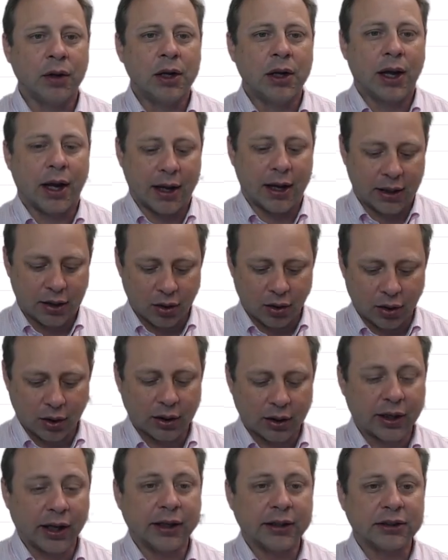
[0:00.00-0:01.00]
And in our
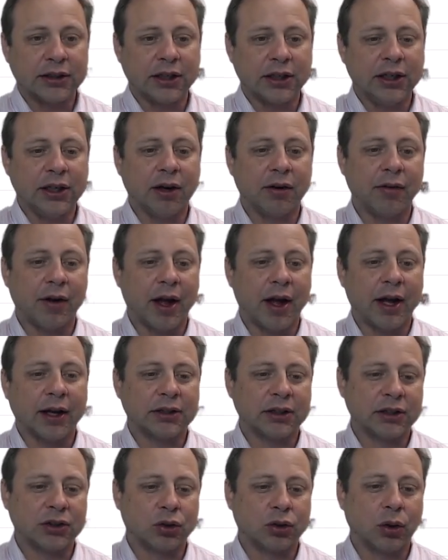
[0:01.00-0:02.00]
case, E of
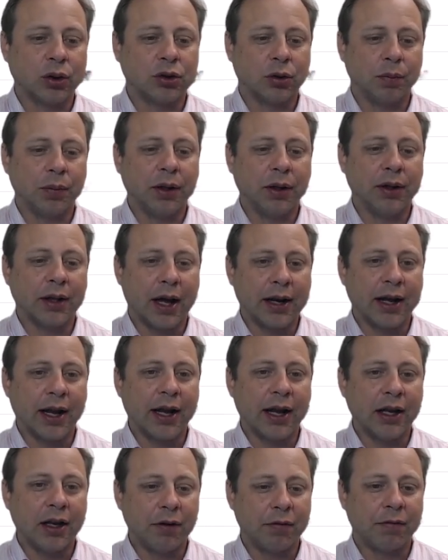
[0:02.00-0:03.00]
X is going to be that
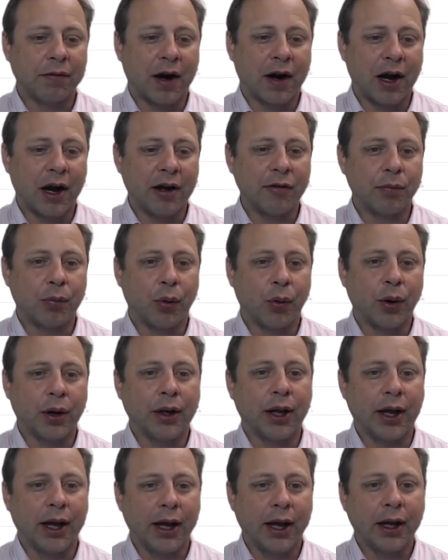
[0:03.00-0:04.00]

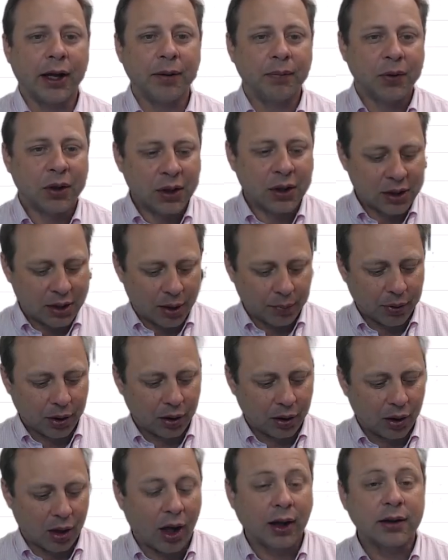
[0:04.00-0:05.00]
85.8. I'm going to
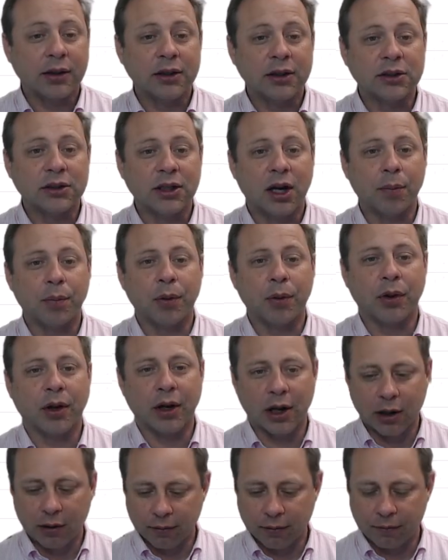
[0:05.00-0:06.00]
lock this up with an
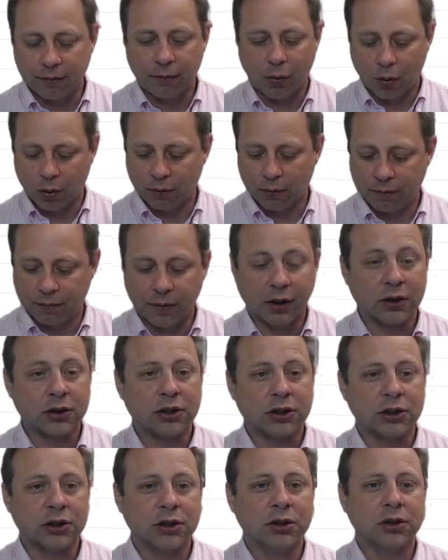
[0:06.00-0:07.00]
F4
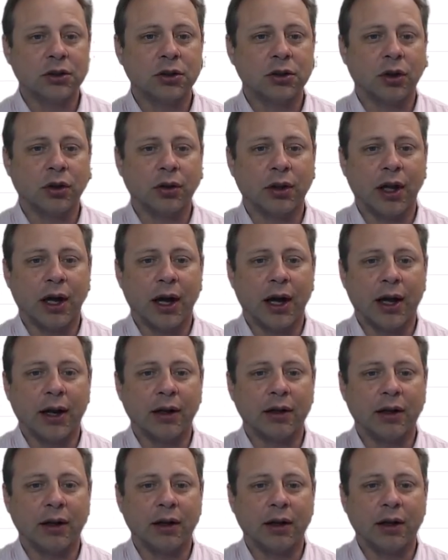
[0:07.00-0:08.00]
function so
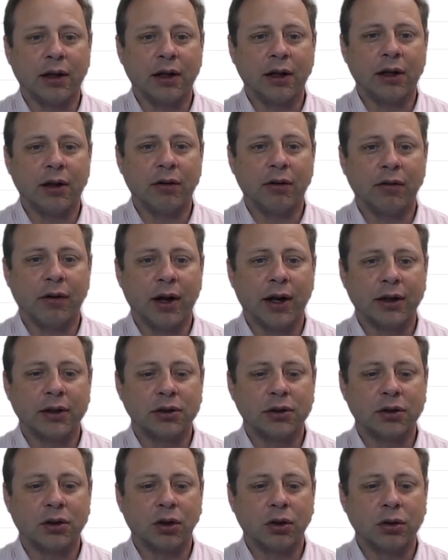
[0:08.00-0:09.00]
that the E of
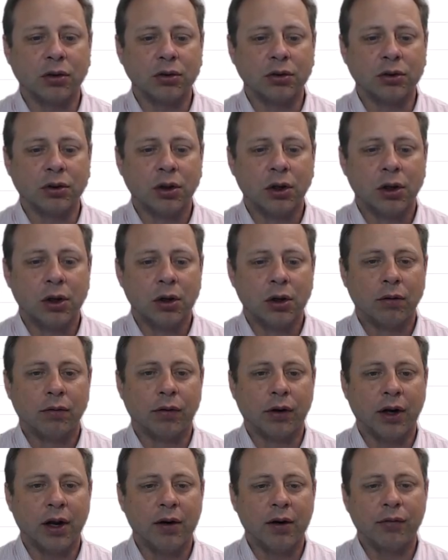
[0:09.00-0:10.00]
X goes
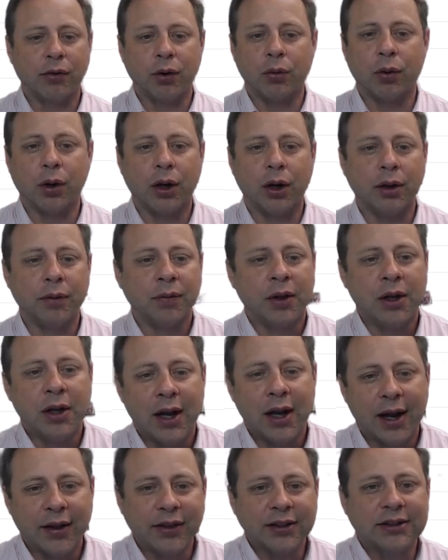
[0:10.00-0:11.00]
for everyone.
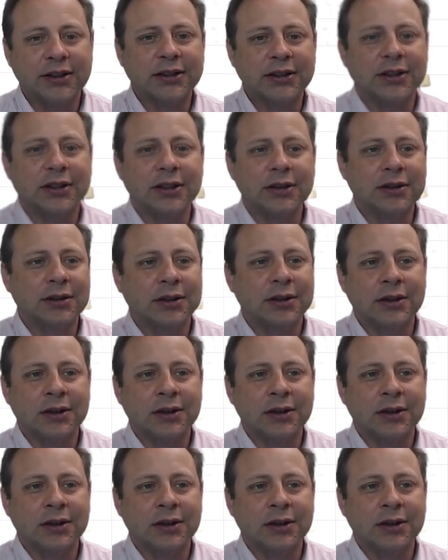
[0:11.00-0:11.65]
And this isn't,